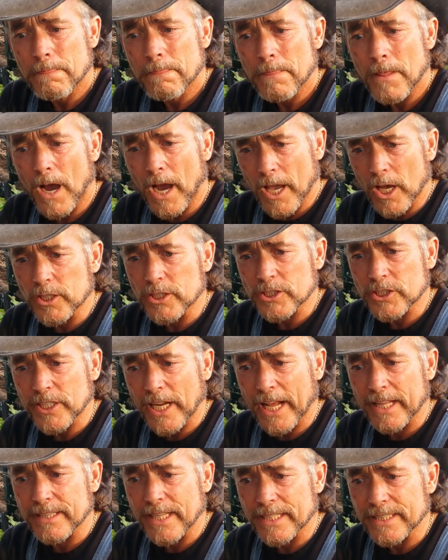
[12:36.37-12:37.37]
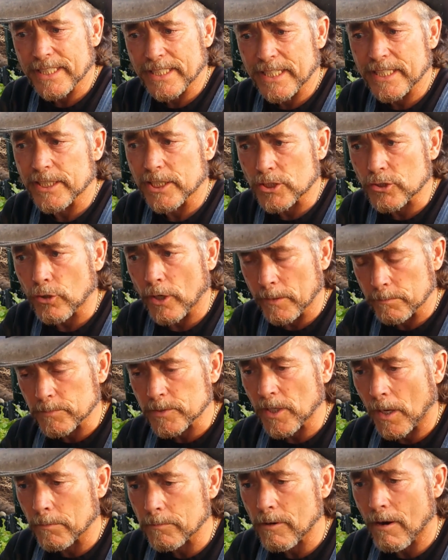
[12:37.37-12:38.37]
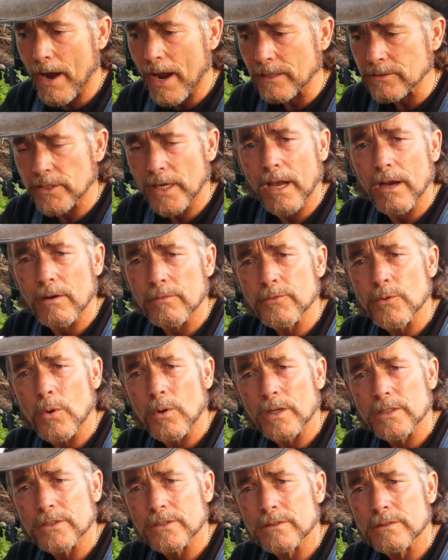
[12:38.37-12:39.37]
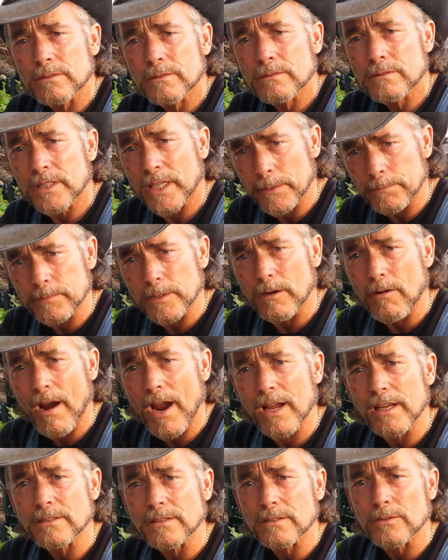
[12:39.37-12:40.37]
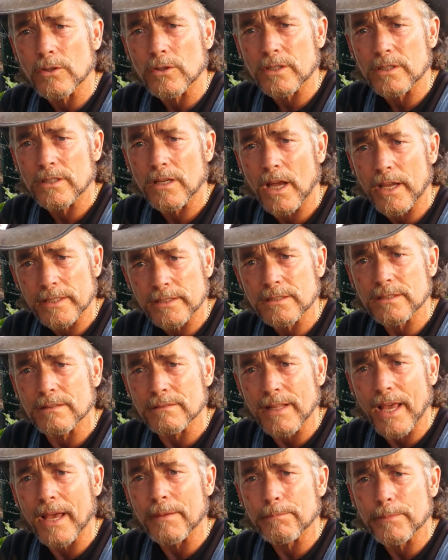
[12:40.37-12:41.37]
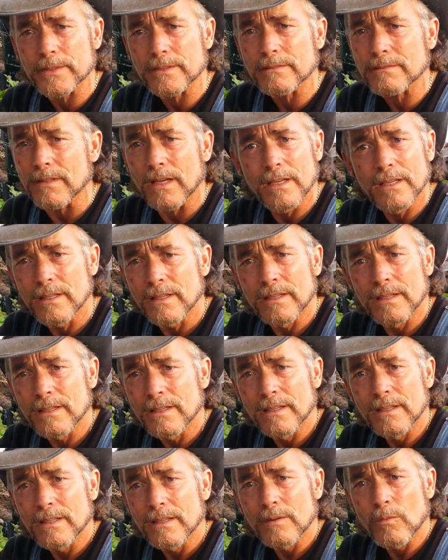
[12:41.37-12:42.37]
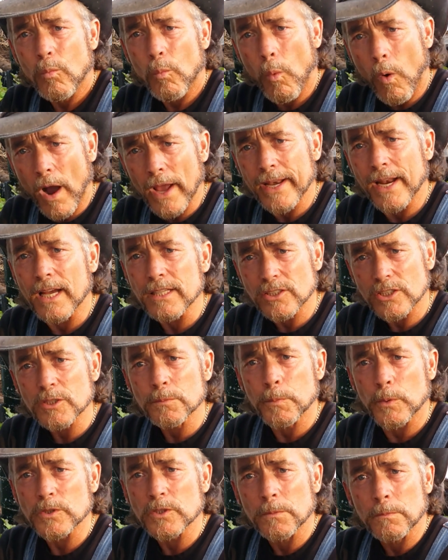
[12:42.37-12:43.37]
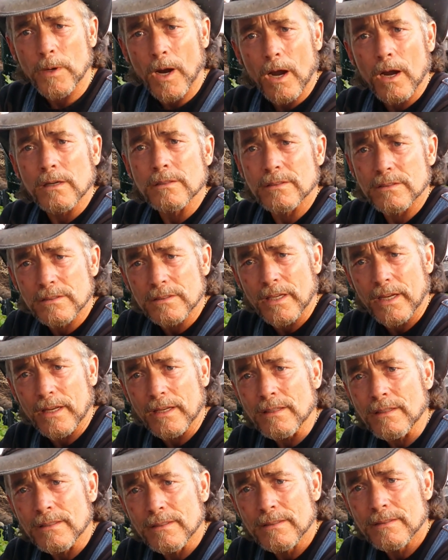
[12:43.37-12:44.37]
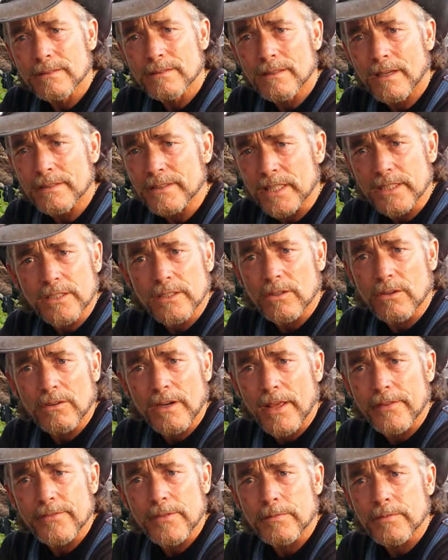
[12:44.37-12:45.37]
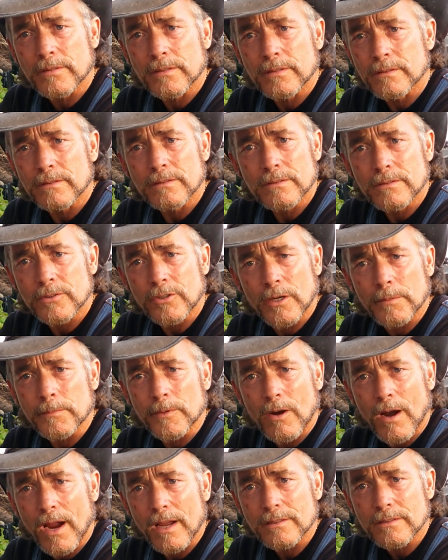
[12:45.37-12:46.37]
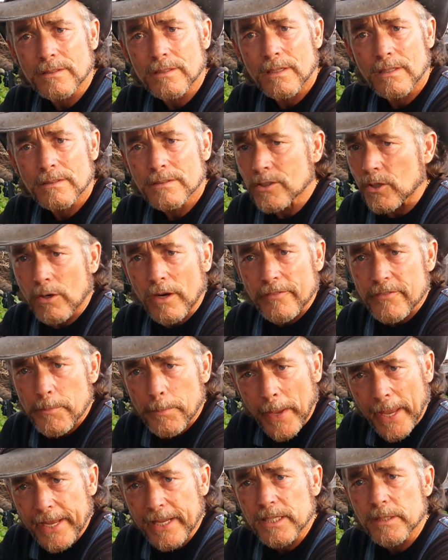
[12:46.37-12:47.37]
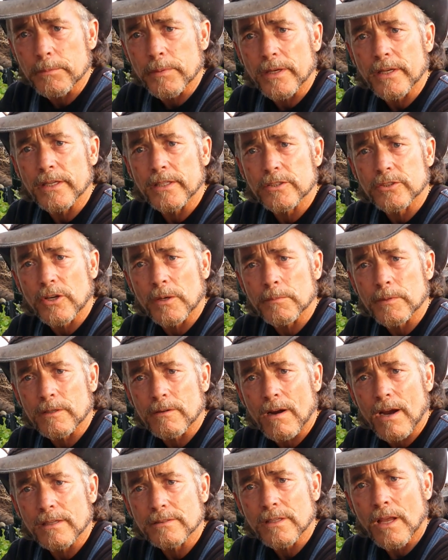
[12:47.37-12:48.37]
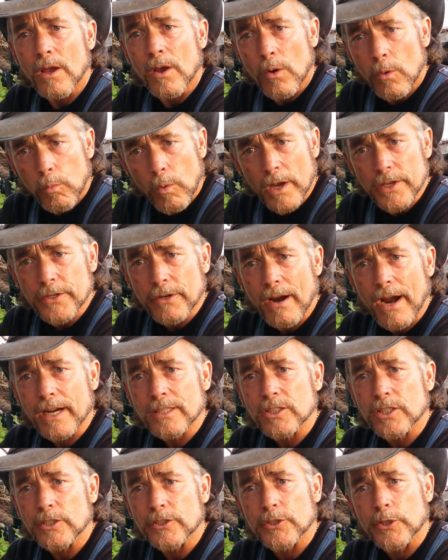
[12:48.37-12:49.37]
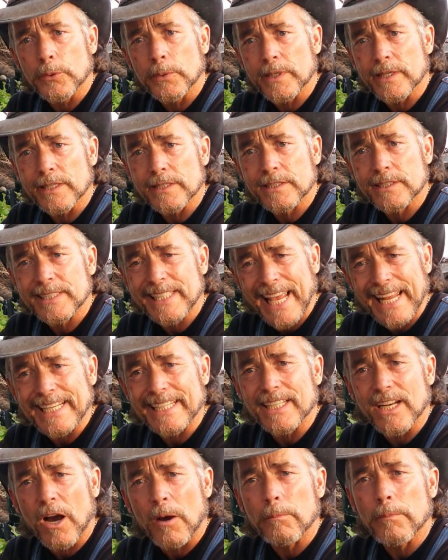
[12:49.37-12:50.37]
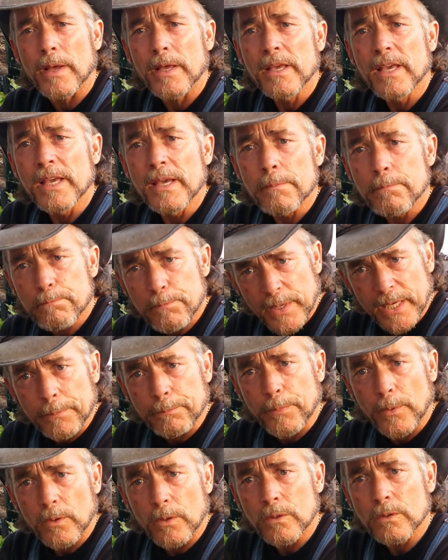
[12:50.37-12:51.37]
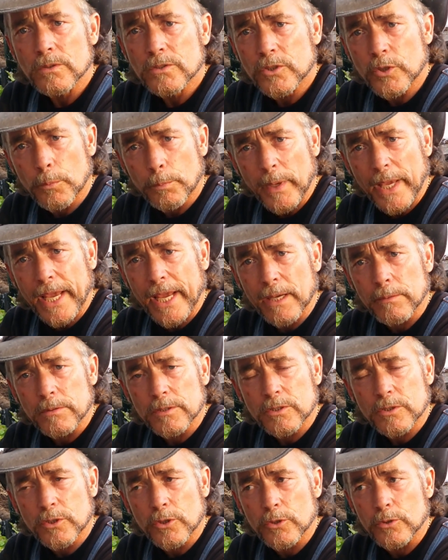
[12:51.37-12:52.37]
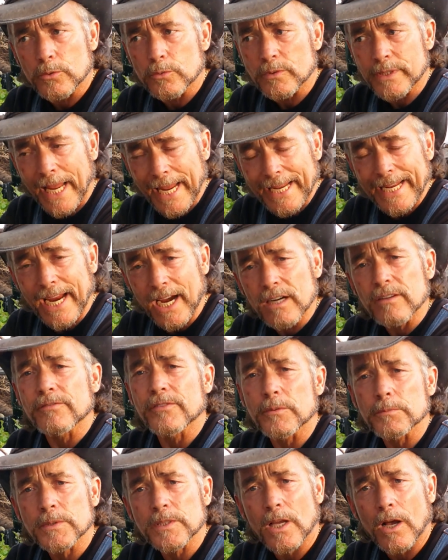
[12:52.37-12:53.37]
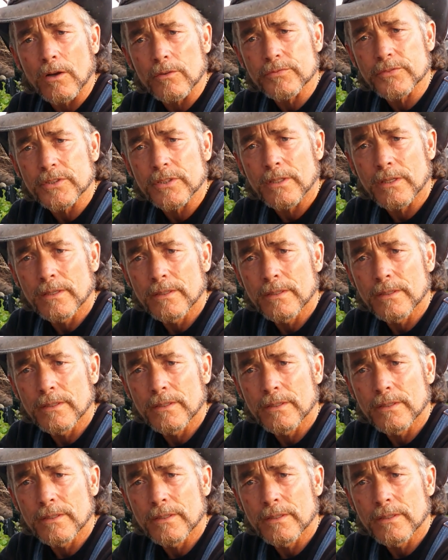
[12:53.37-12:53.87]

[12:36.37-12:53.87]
I understand that they need to trim some grass. Yeah, of course. Keep the grass looking nice and that, but why not just put some gardens in, and then you don't have to trim grass. You don't have to pay anybody to trim the grass. What you're actually doing is setting up people to be able to take care of themselves.